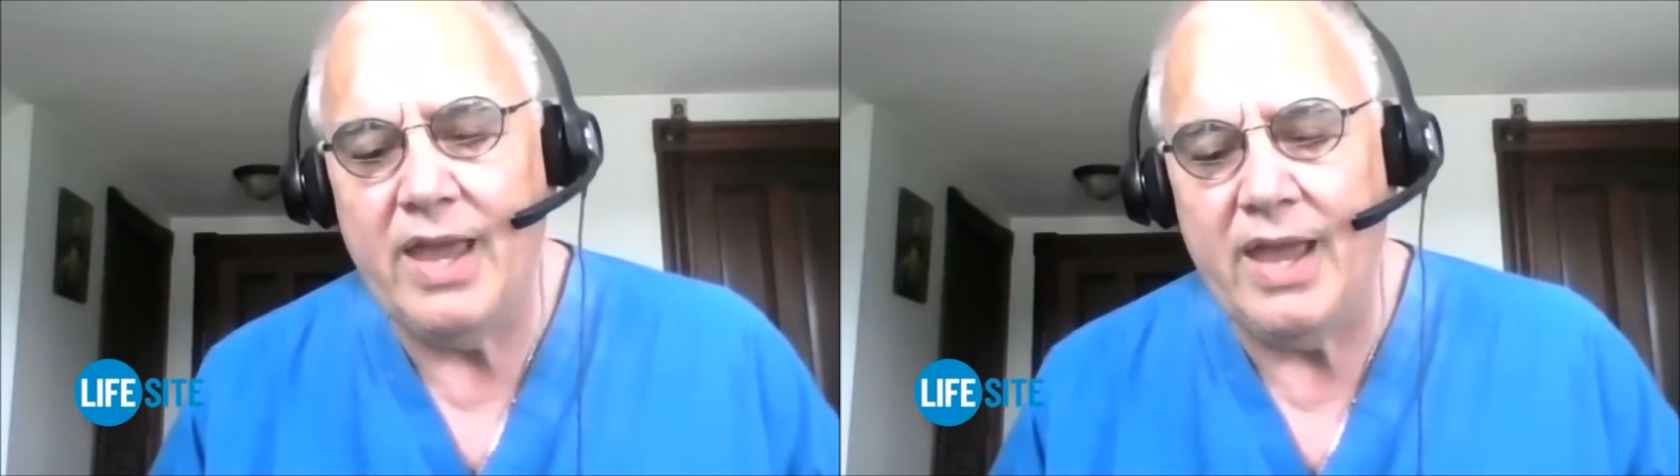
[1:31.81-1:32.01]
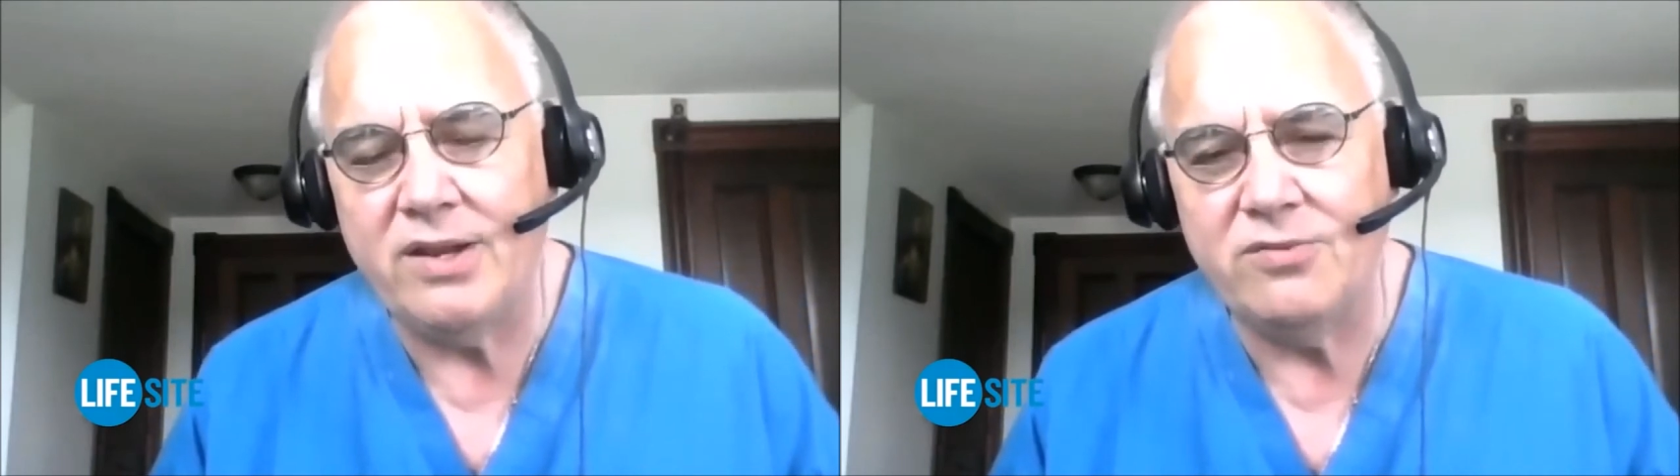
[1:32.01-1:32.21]

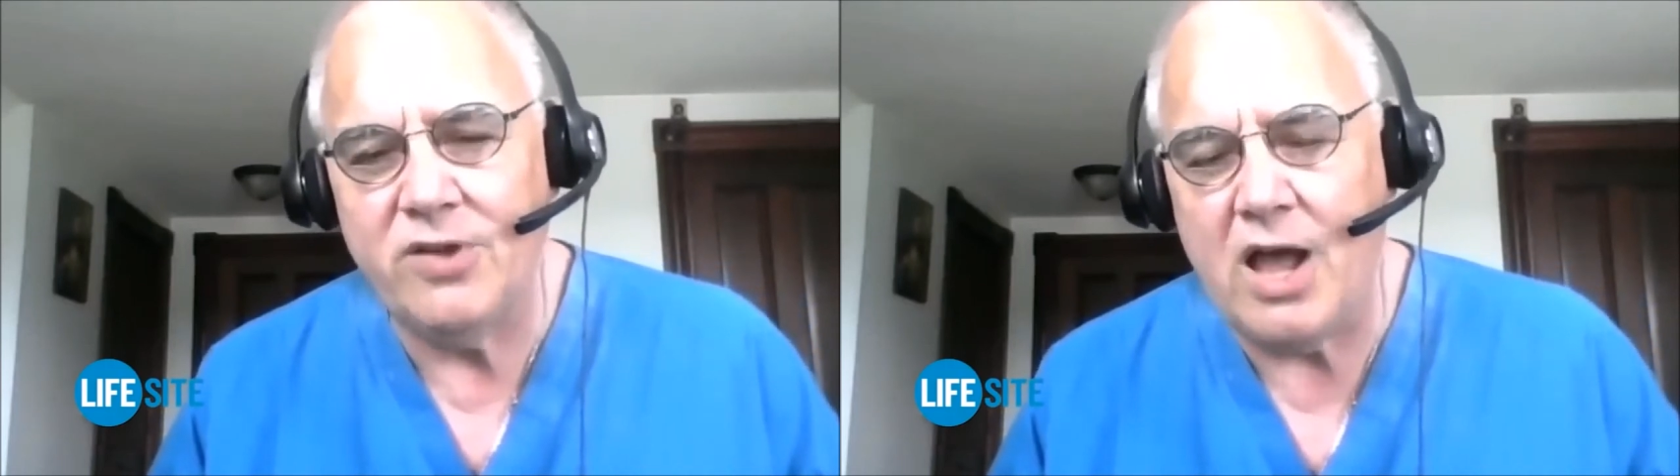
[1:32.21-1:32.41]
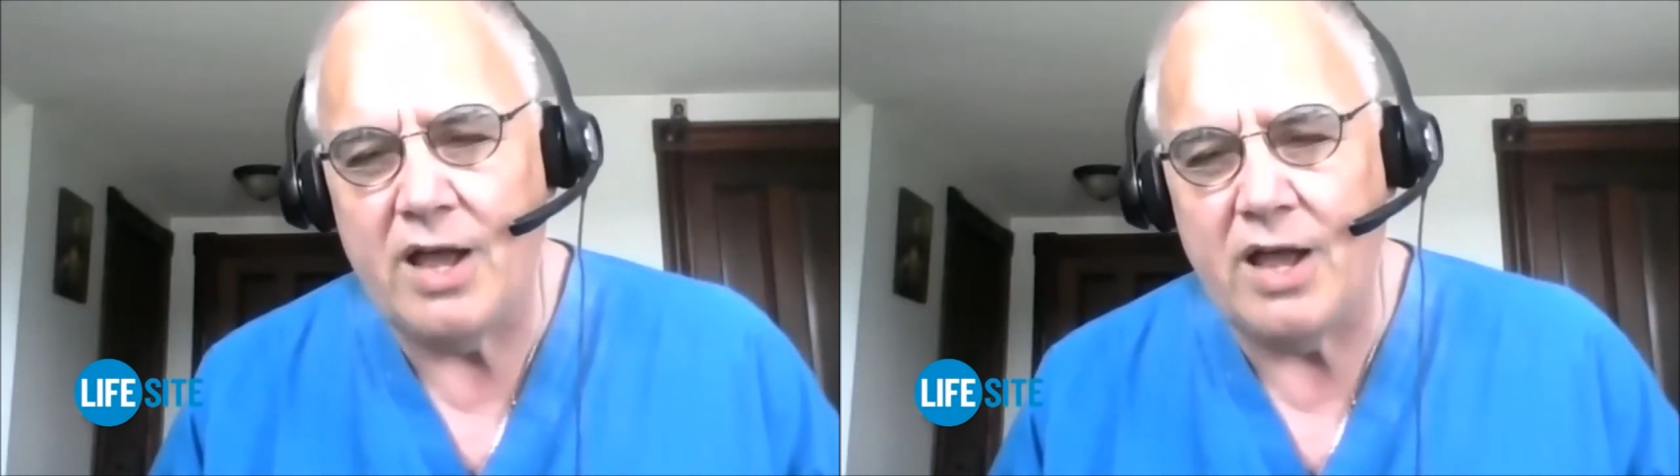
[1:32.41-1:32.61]
hand
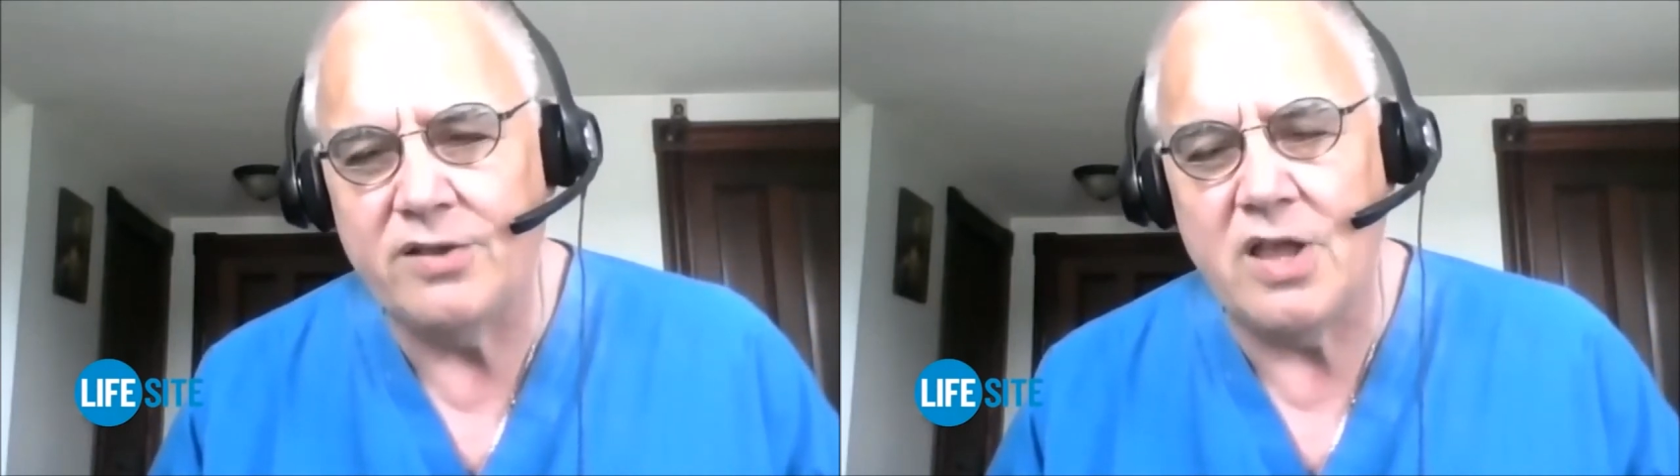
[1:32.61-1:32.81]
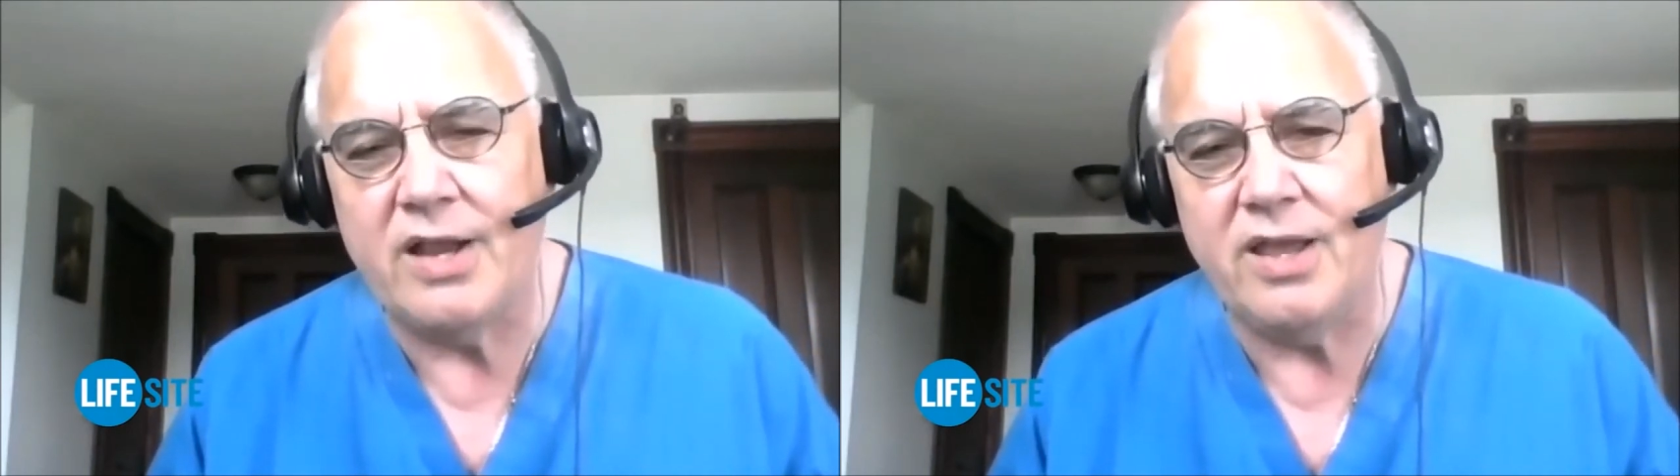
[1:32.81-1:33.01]
of God
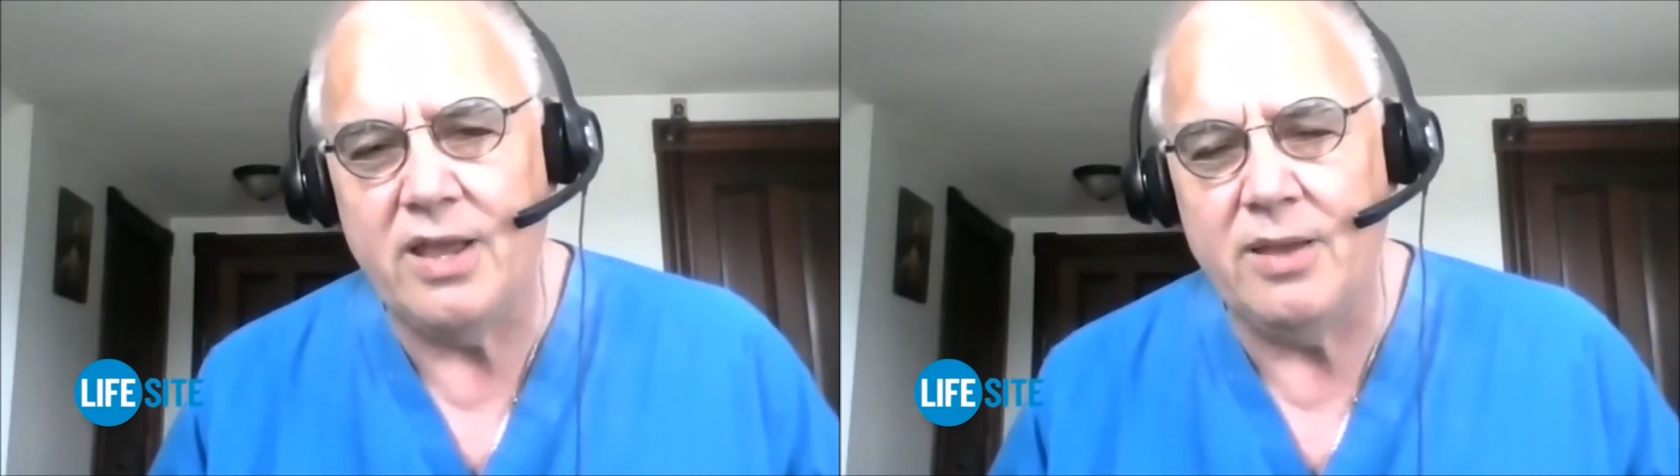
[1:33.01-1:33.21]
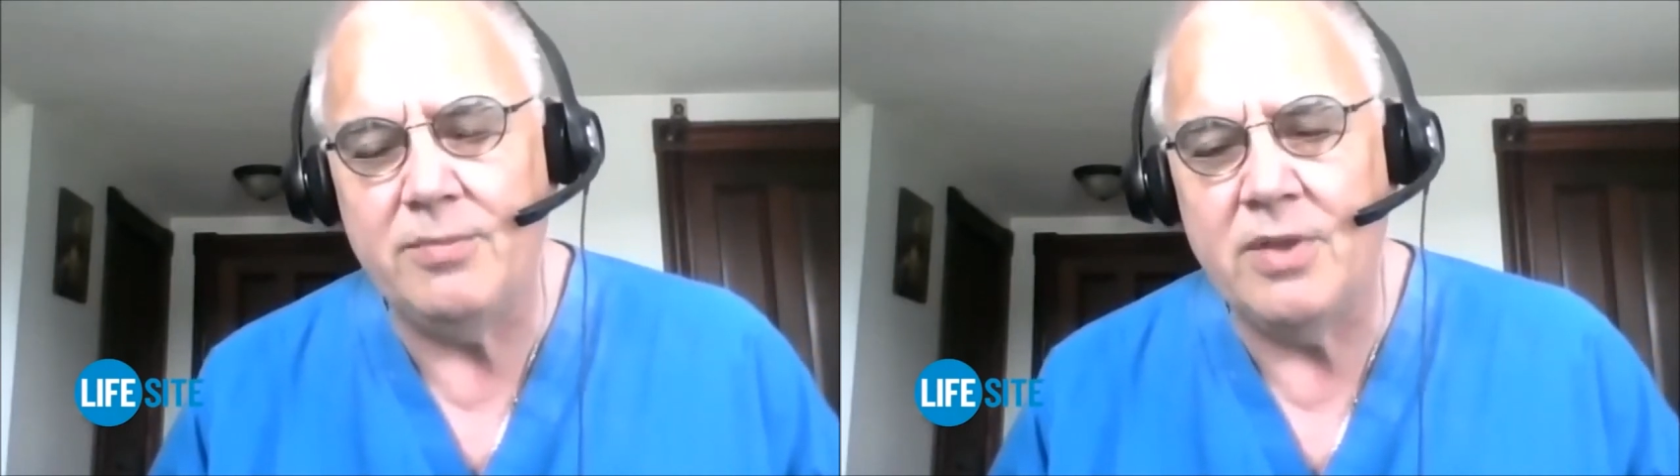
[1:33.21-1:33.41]
is on
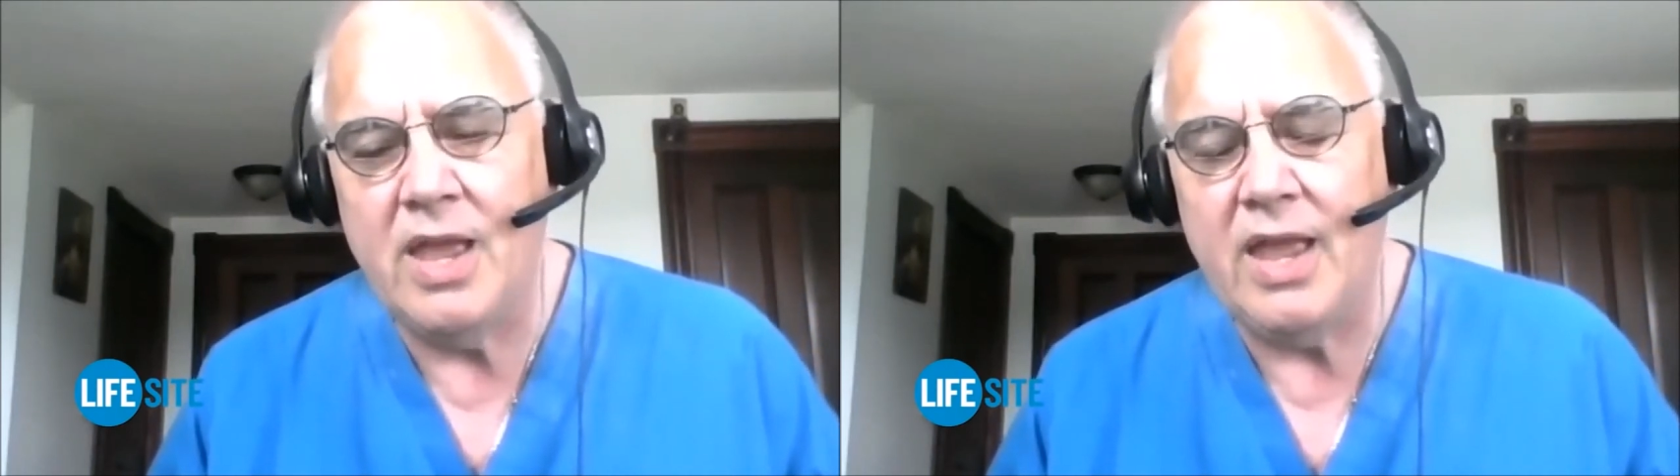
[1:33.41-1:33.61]
him,